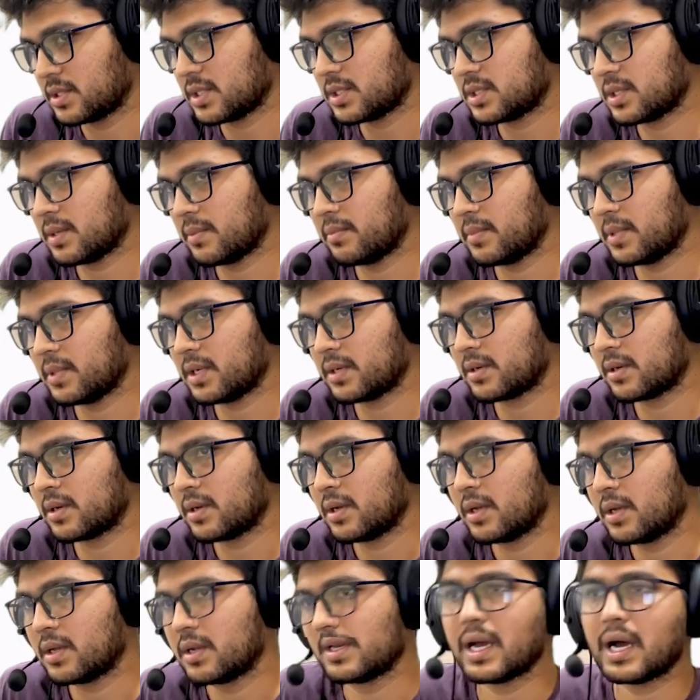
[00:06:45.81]
Just submit.
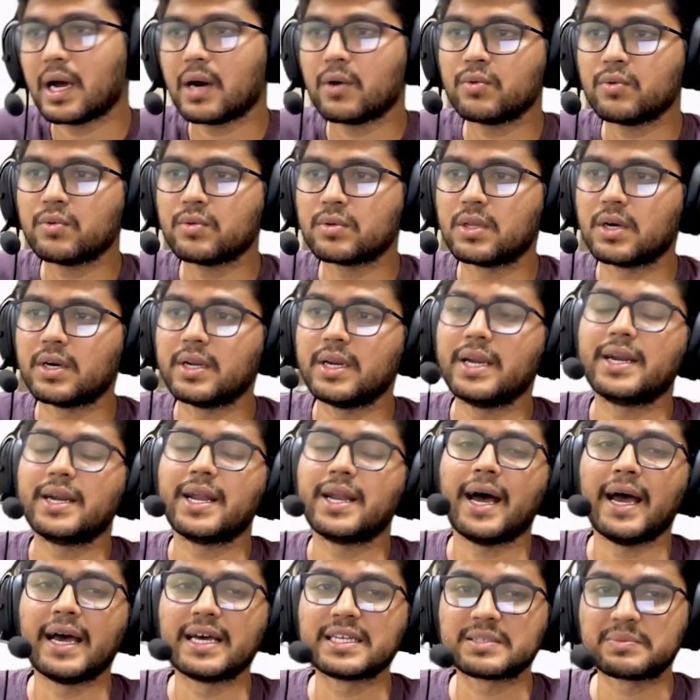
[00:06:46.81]
Now the
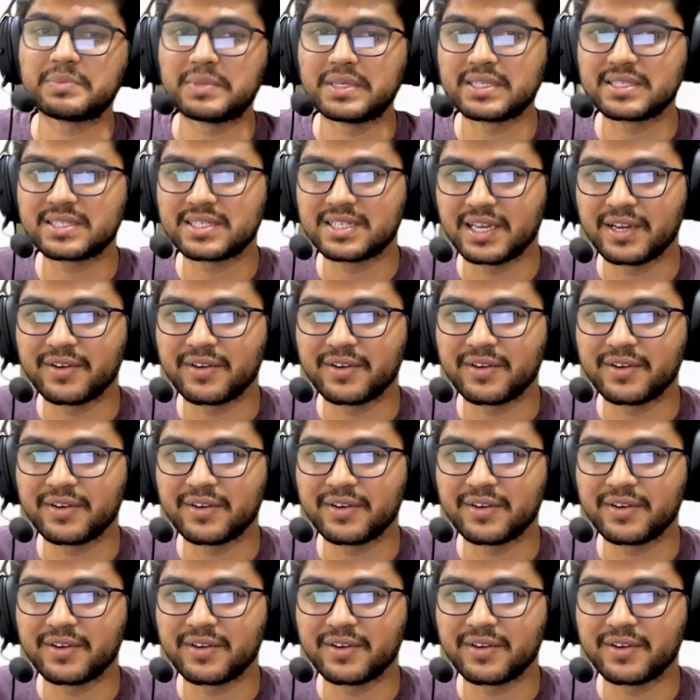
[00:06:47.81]
data has been